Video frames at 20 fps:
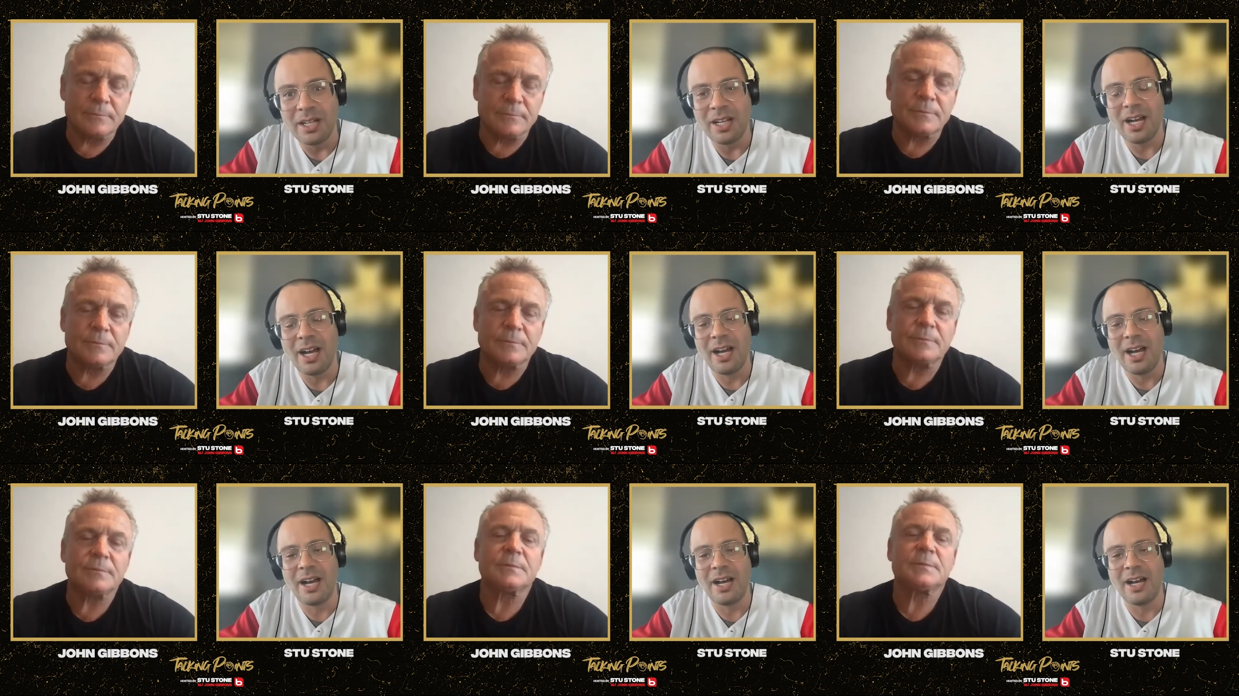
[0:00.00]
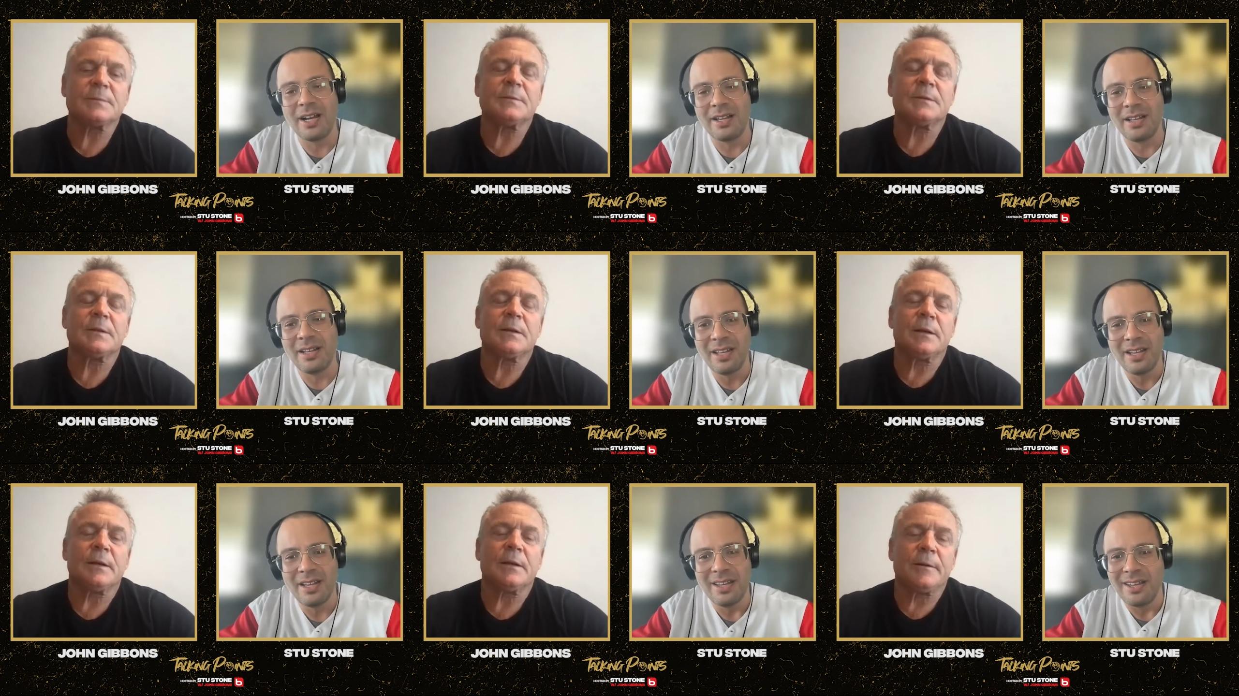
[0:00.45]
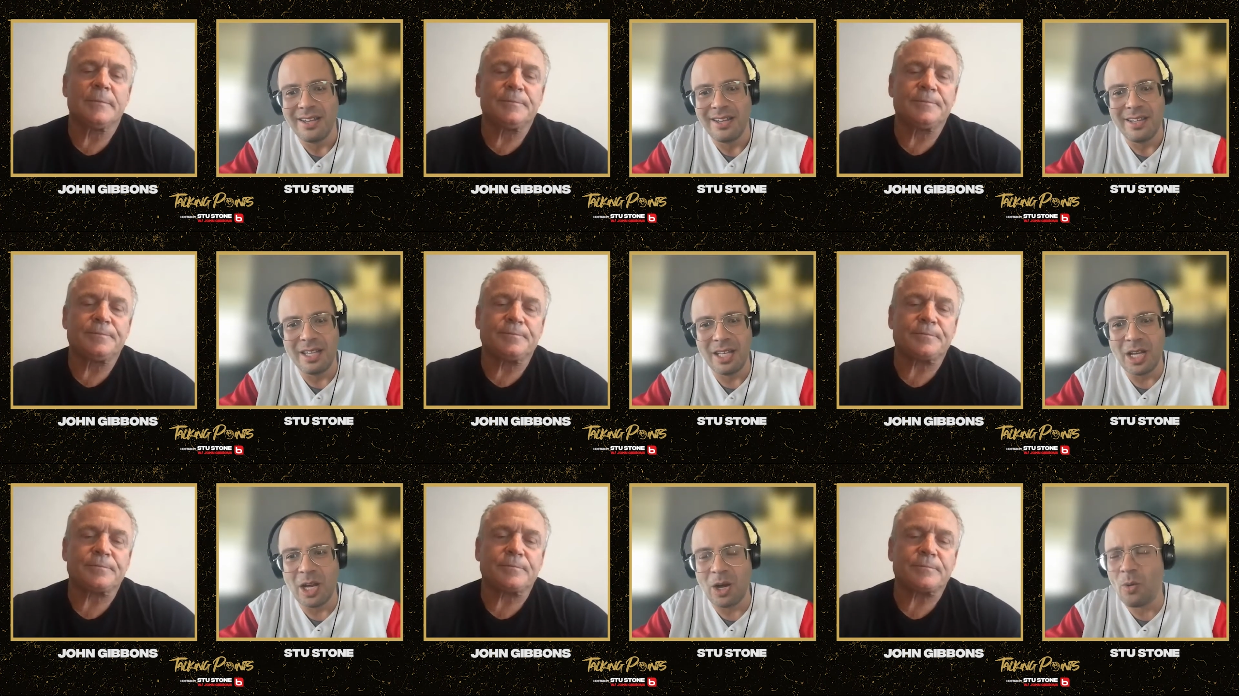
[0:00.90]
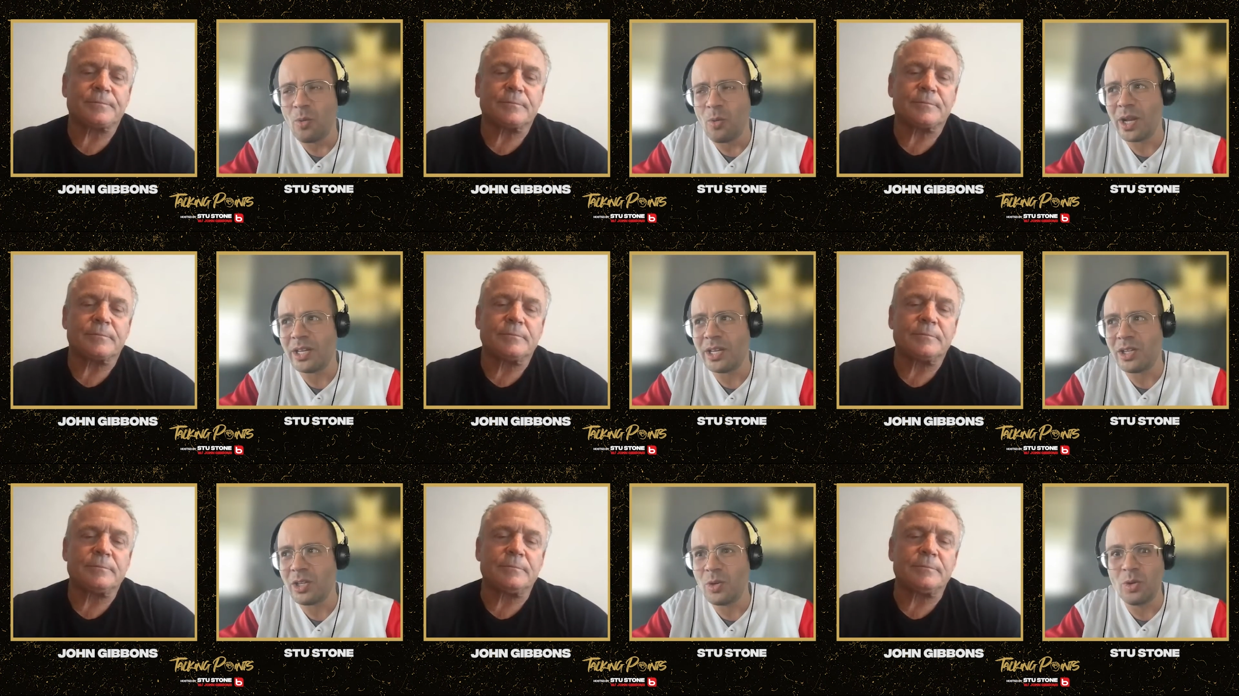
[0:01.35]
Speaker 1: Uh, you know,
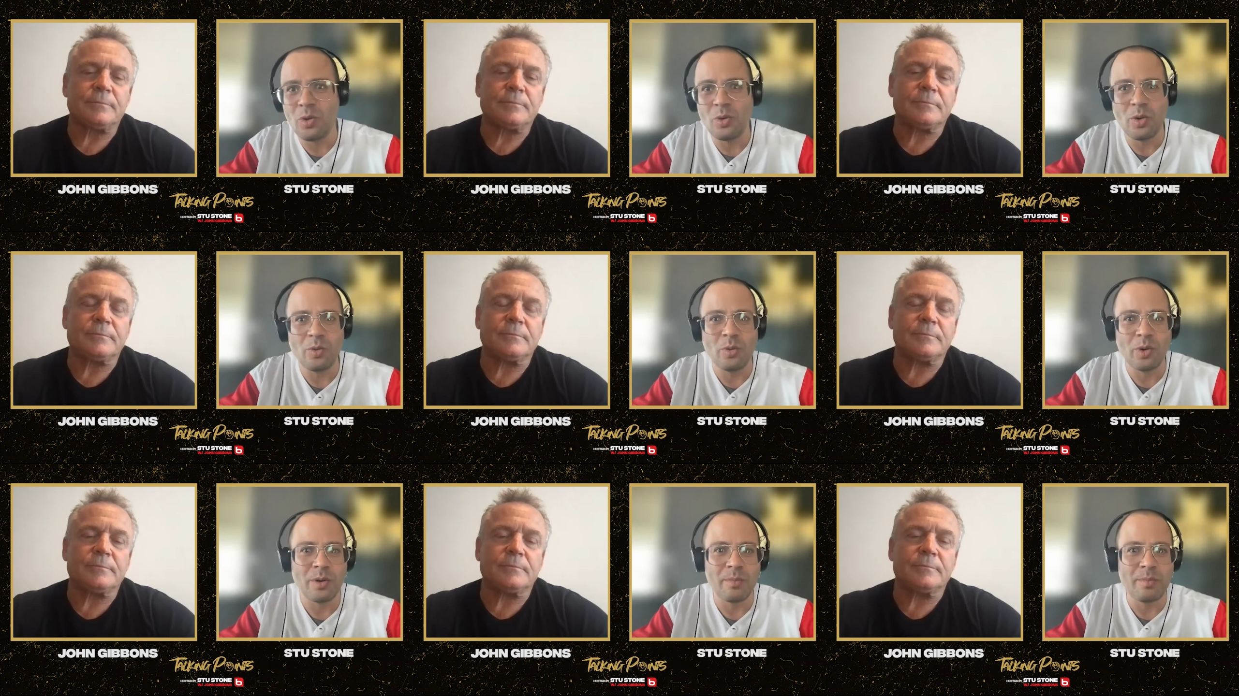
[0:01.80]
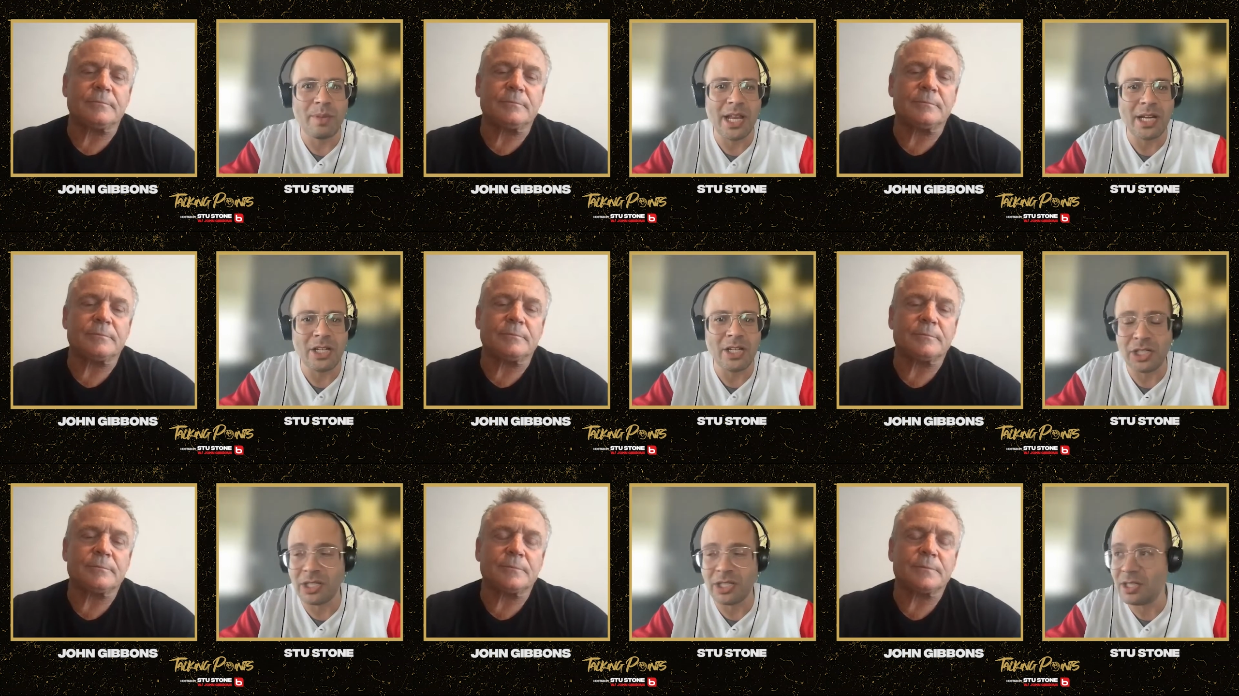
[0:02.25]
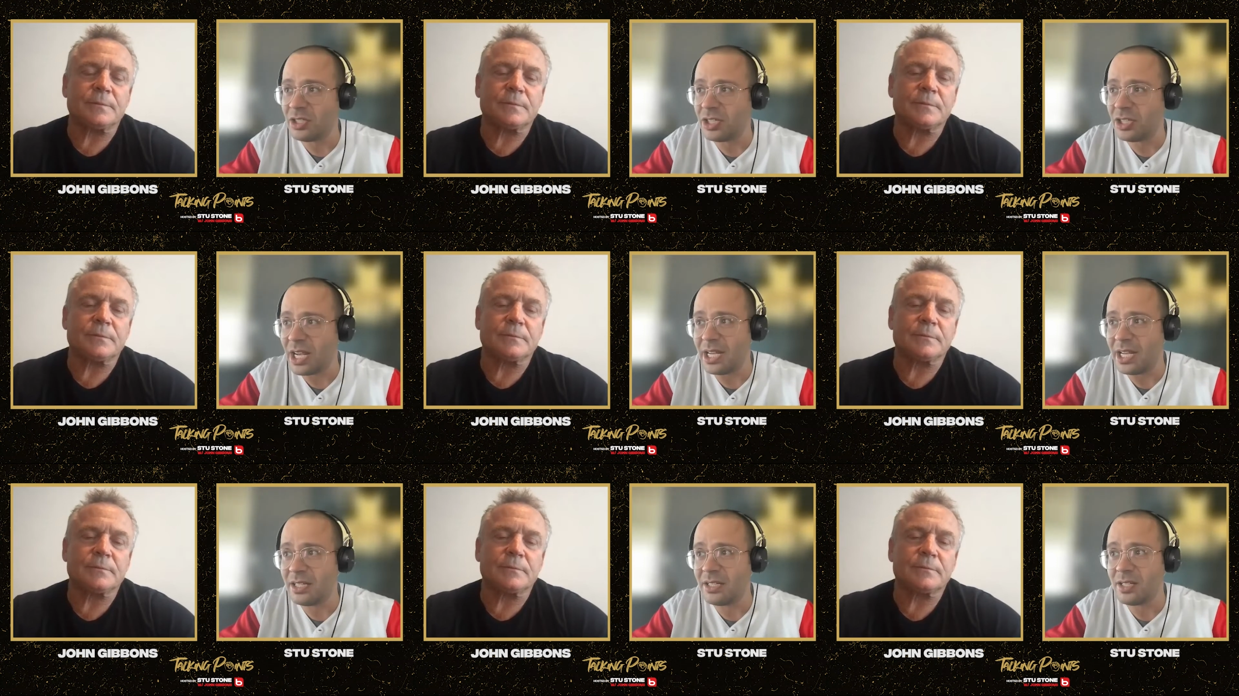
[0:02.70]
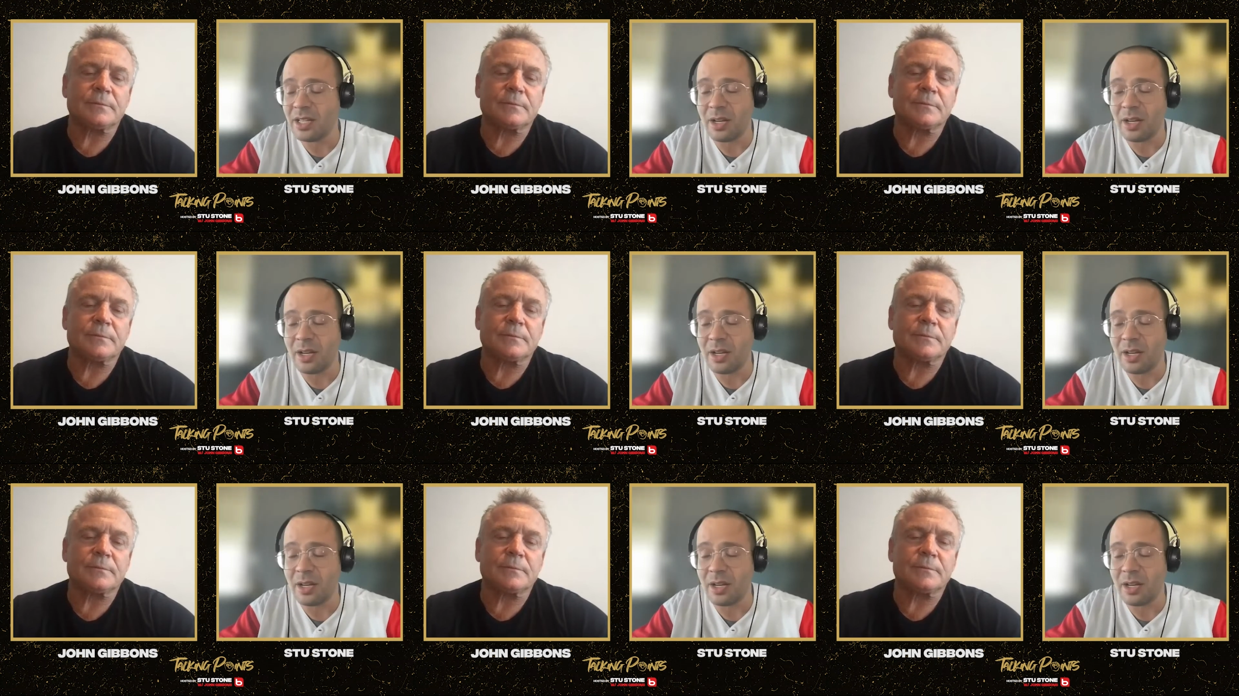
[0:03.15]
when you were managing the Jays,